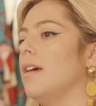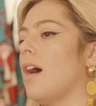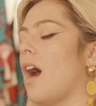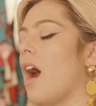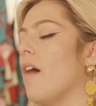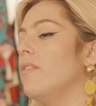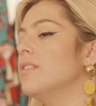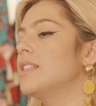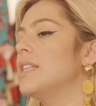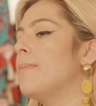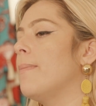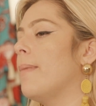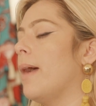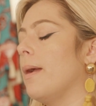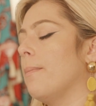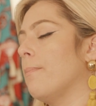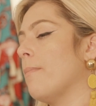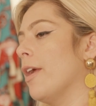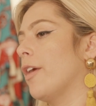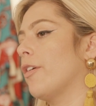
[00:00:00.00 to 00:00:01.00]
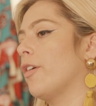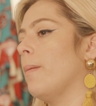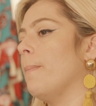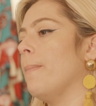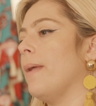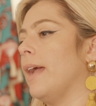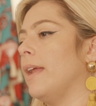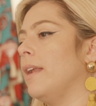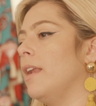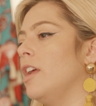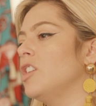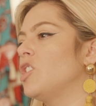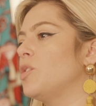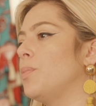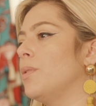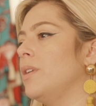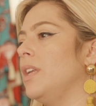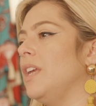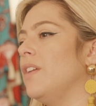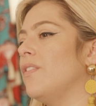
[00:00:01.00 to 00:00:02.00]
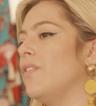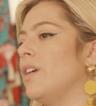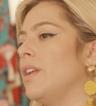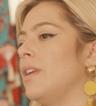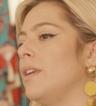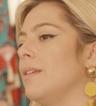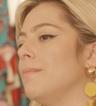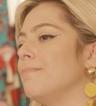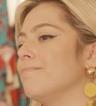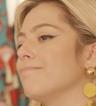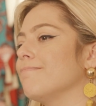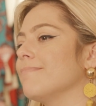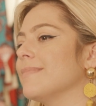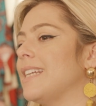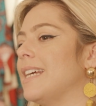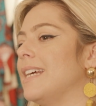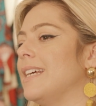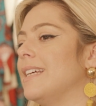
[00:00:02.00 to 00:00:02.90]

obviously micromanage, but even